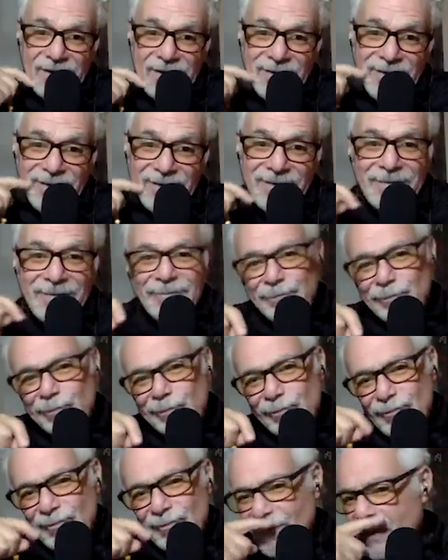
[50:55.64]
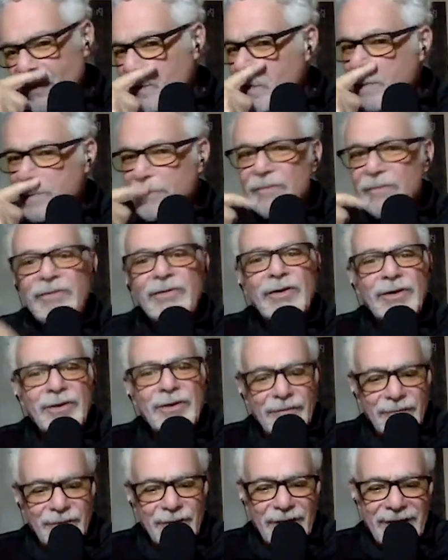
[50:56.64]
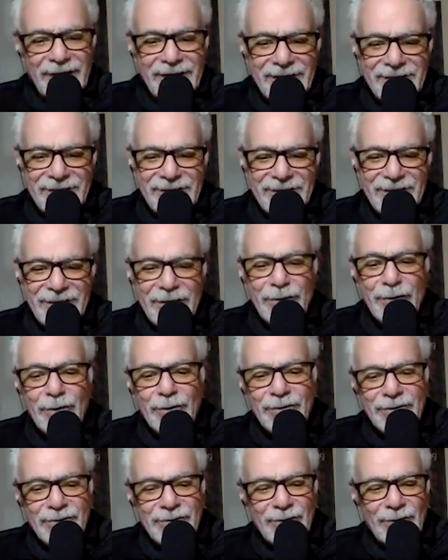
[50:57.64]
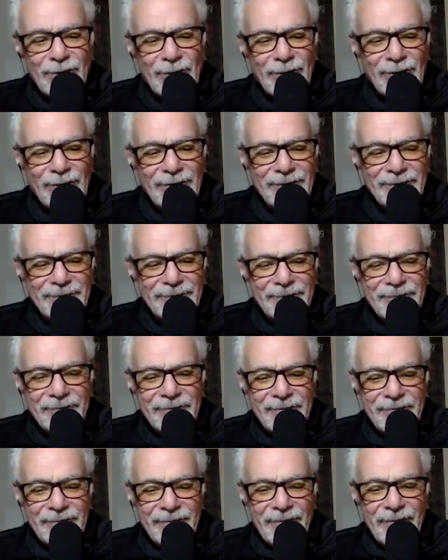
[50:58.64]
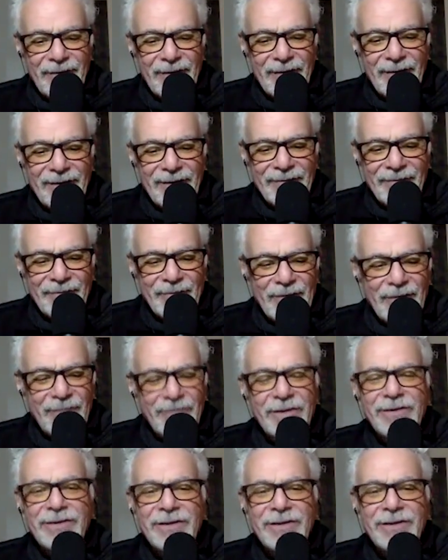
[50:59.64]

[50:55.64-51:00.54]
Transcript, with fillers: little turn of phrase. Your soul. I have to